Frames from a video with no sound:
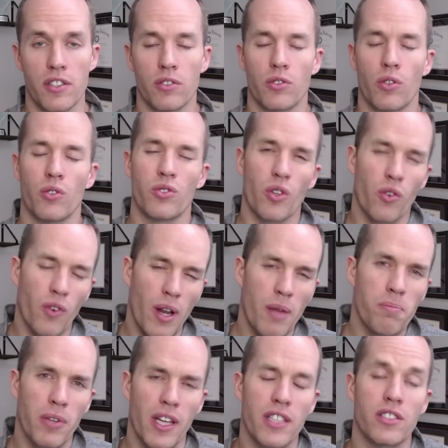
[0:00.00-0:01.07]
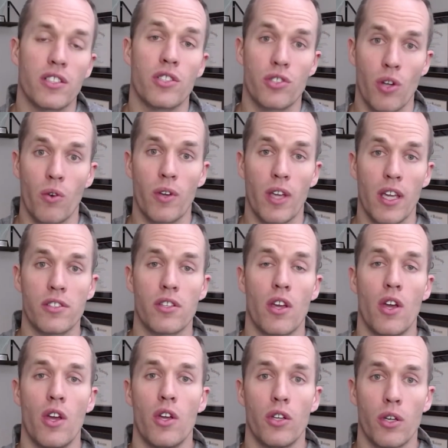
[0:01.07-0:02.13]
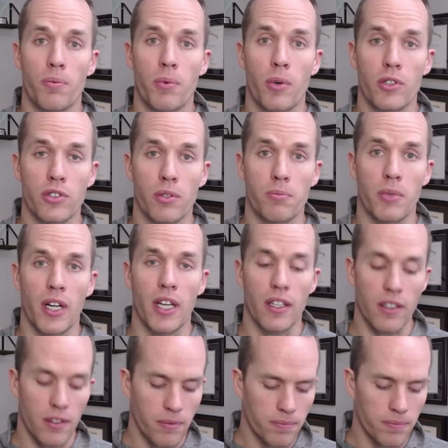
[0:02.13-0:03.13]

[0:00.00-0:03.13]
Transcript: So it's a great place to showcase your personal brand.